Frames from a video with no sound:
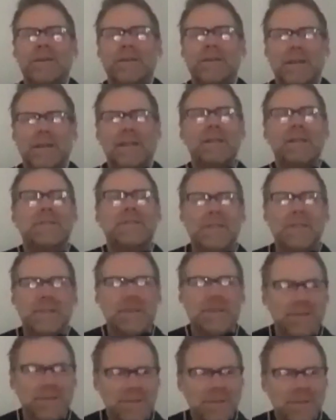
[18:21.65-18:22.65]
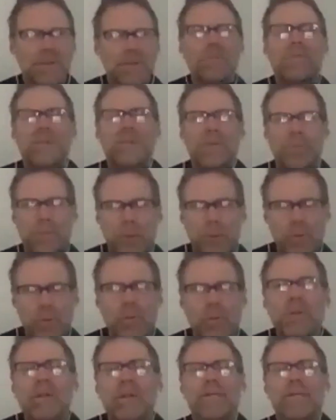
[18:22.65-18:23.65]
the least of these or the, the
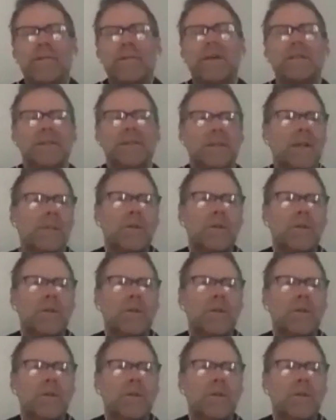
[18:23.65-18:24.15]
poor and the afflicted.